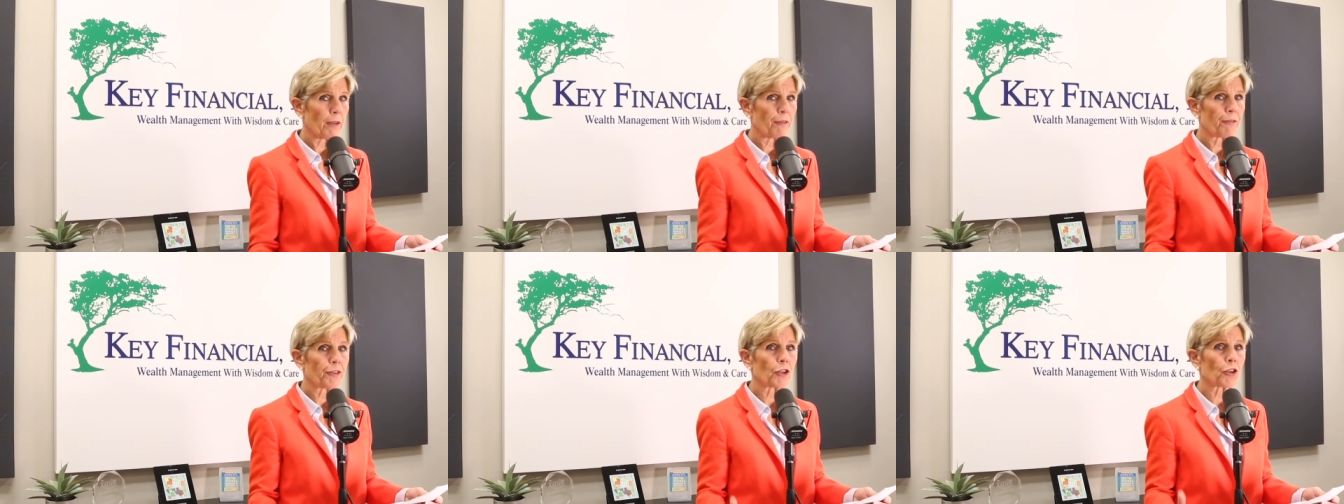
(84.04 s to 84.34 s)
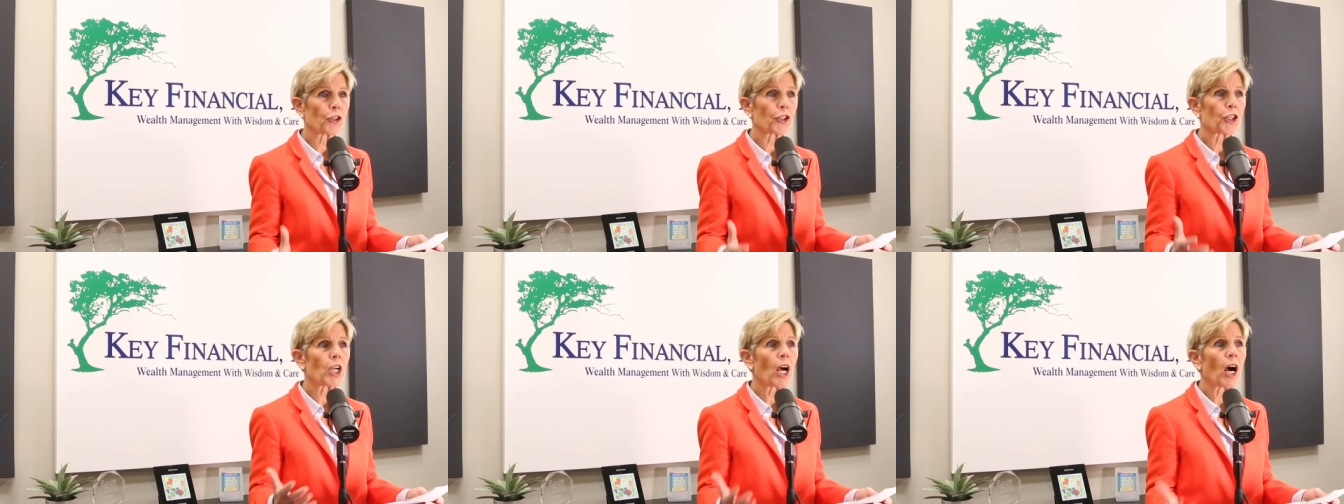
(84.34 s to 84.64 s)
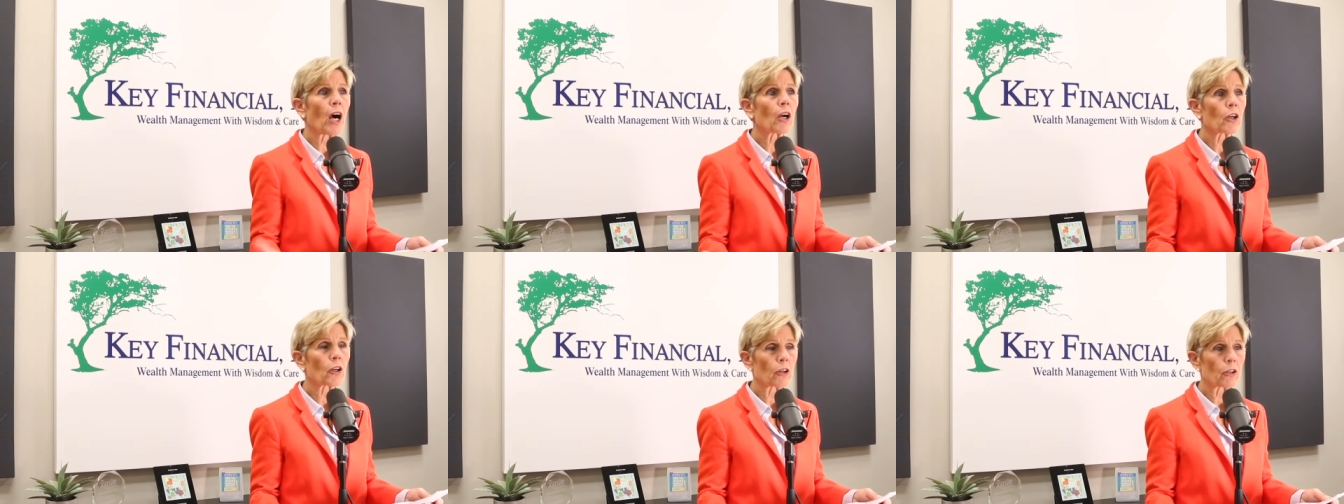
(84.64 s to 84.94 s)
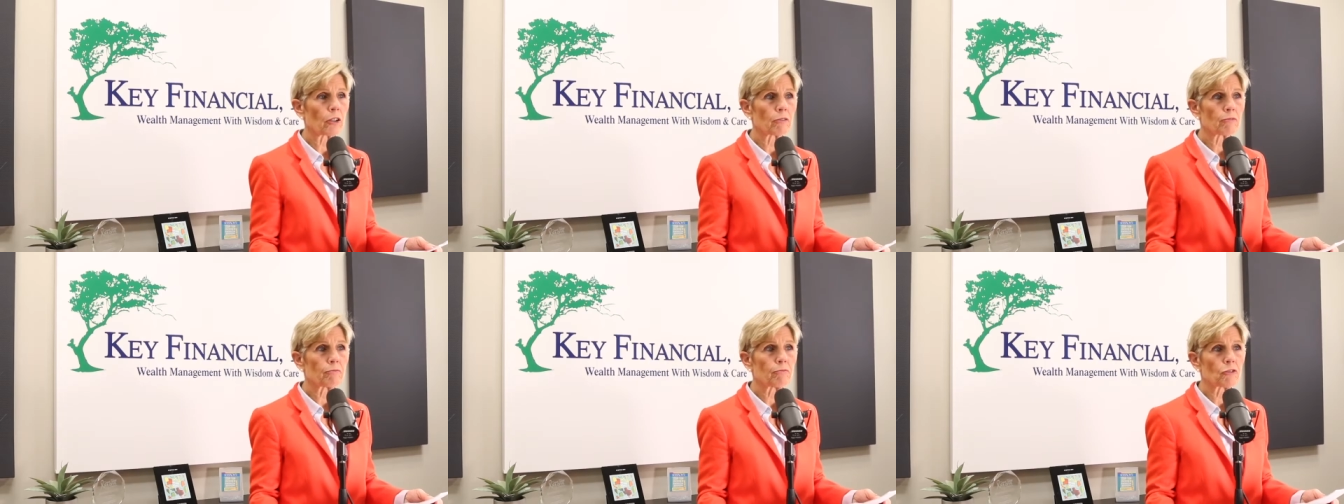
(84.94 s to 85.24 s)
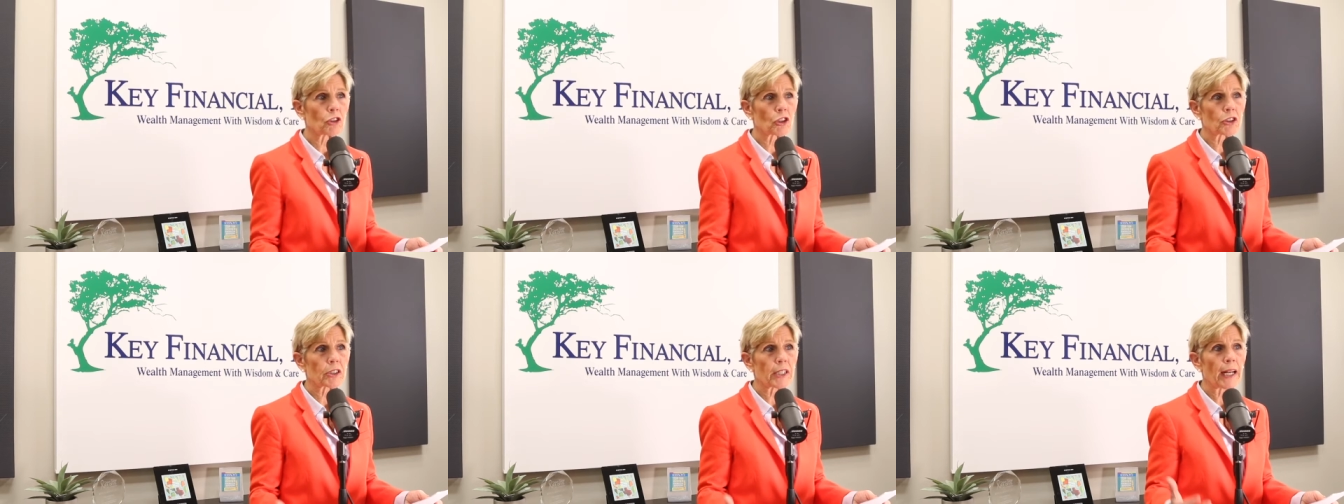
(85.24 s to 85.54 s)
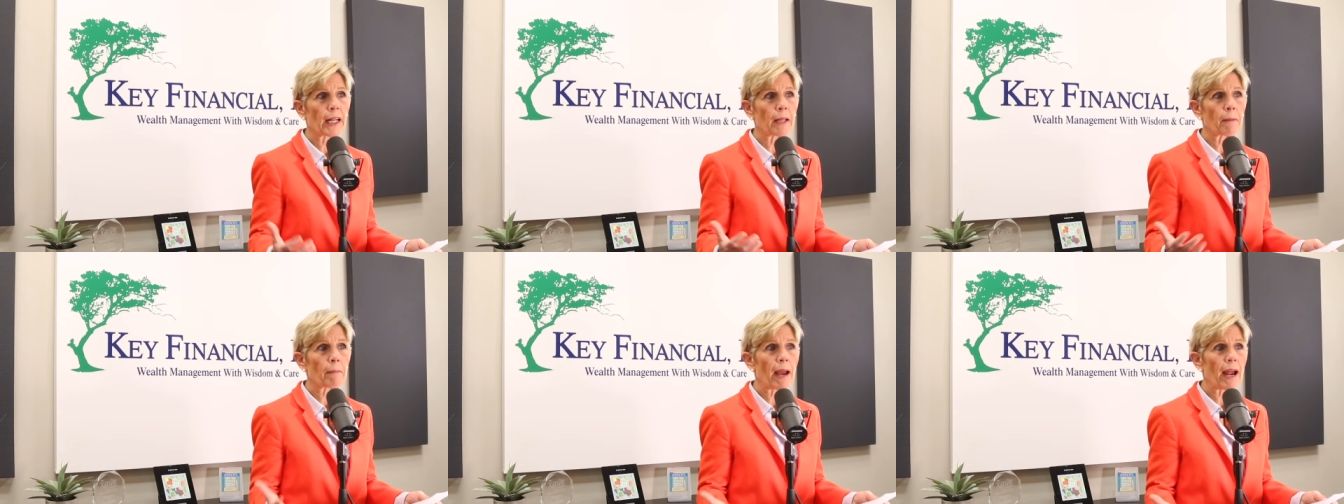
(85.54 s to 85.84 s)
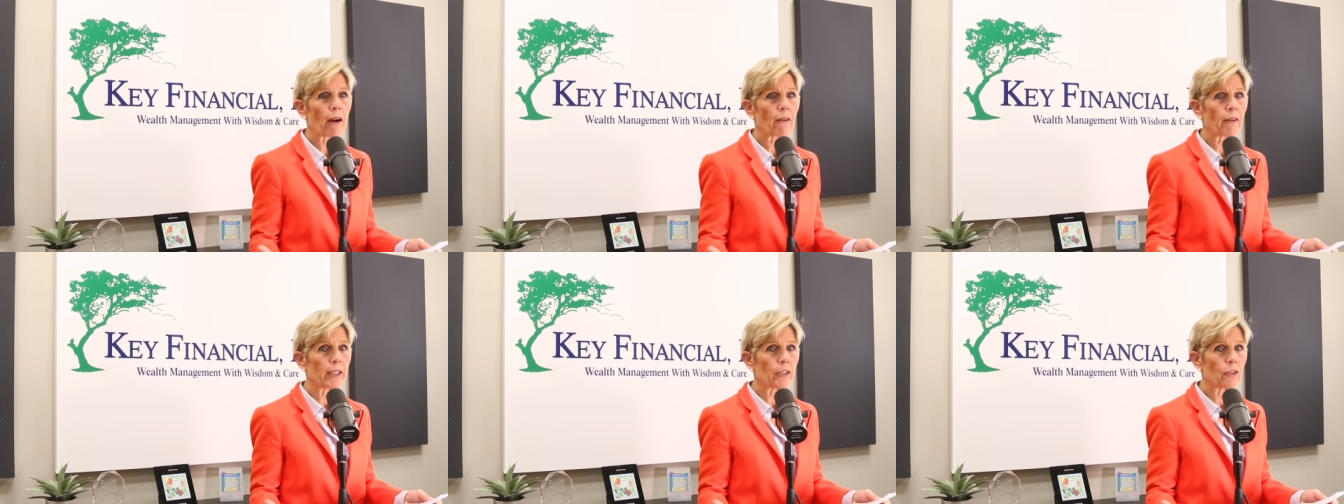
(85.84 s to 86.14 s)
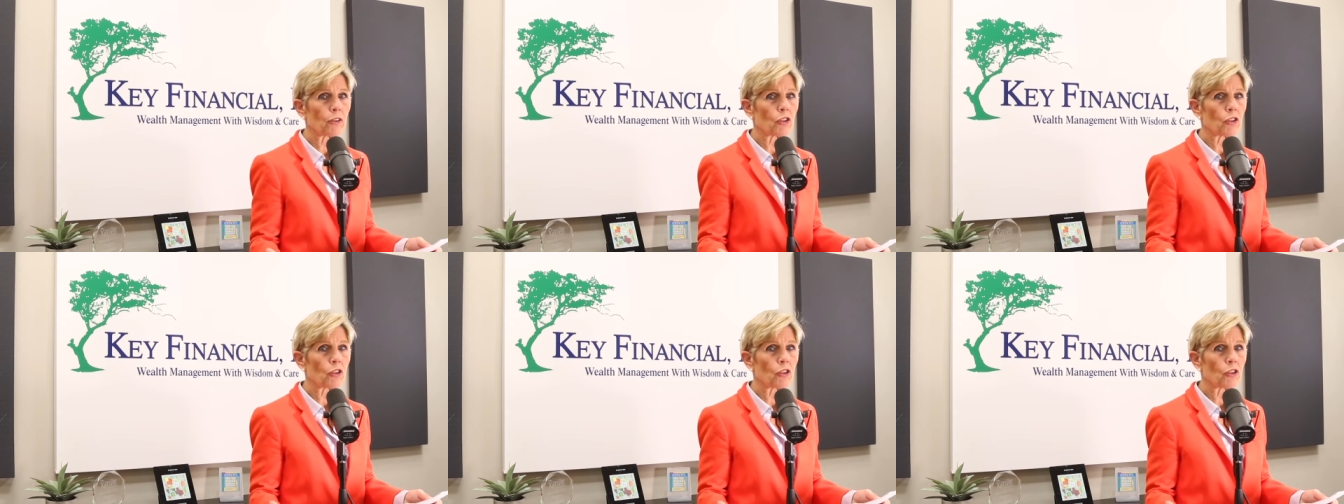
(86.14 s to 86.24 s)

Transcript: If you're younger, just getting married,